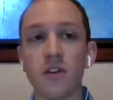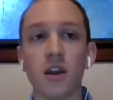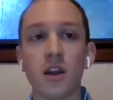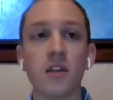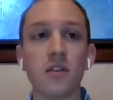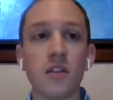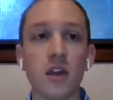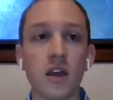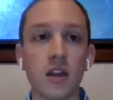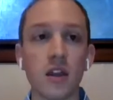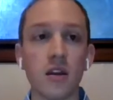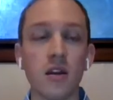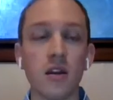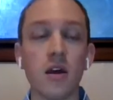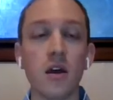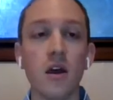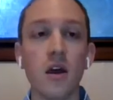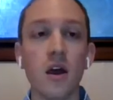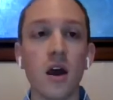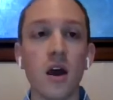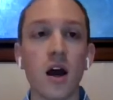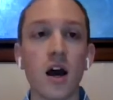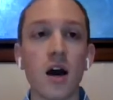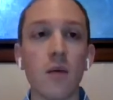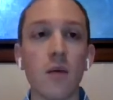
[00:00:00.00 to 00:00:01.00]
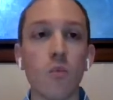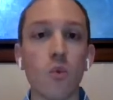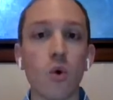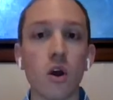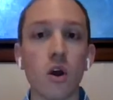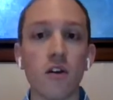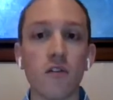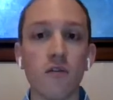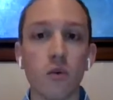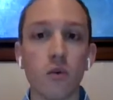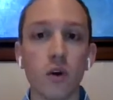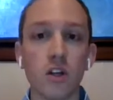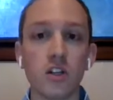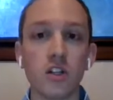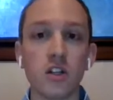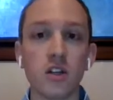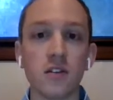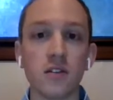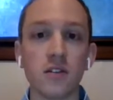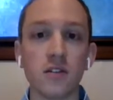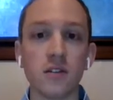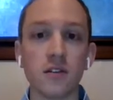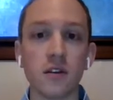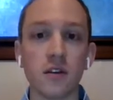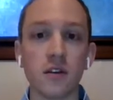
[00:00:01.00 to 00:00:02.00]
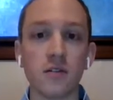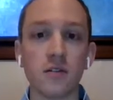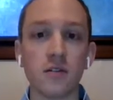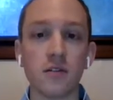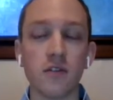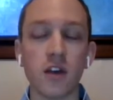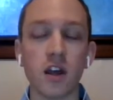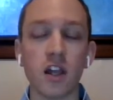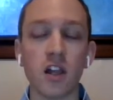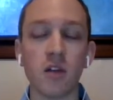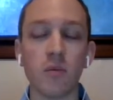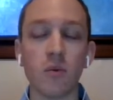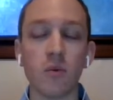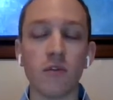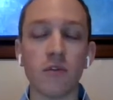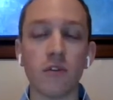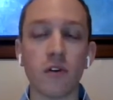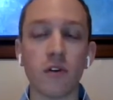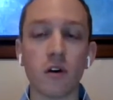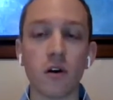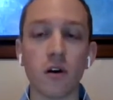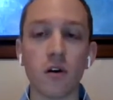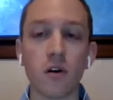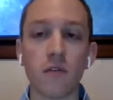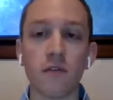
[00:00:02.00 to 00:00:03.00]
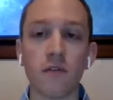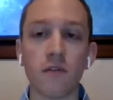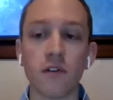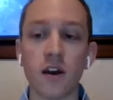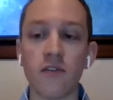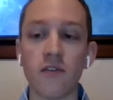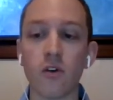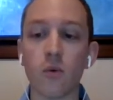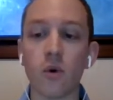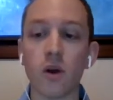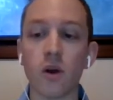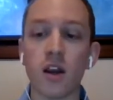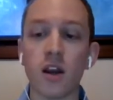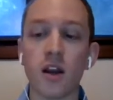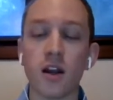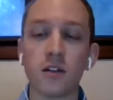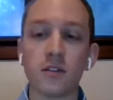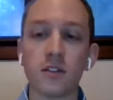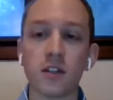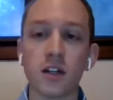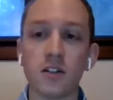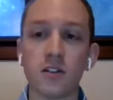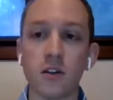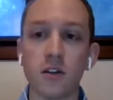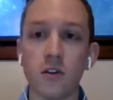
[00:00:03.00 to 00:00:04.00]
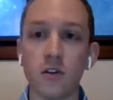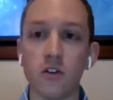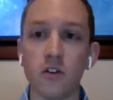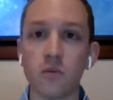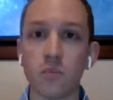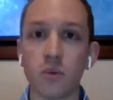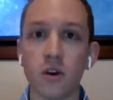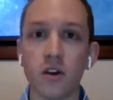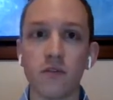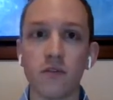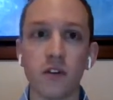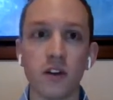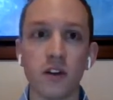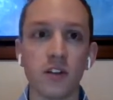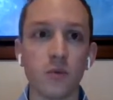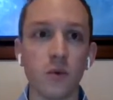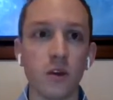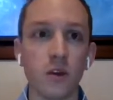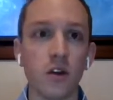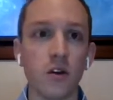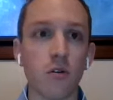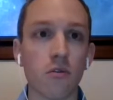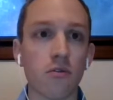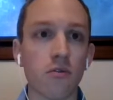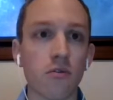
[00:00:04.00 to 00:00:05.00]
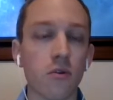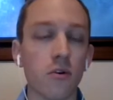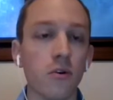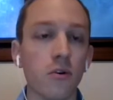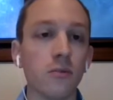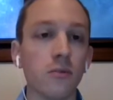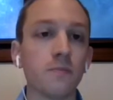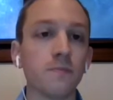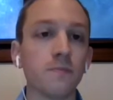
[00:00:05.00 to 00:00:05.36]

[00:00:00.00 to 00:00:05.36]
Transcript: and then one of which is available for everyone, and I'll touch on those briefly as we go through.